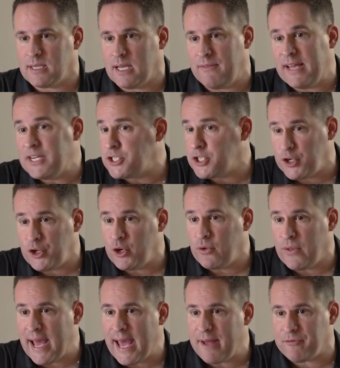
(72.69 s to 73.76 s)
and they should do
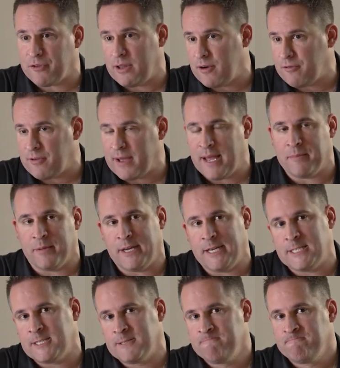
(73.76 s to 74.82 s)
that for their
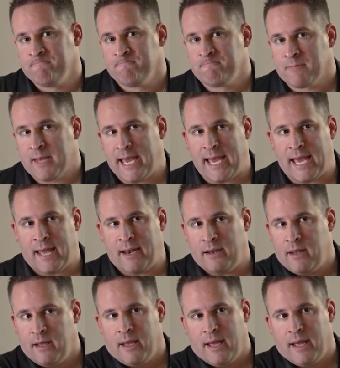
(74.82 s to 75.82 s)
families. And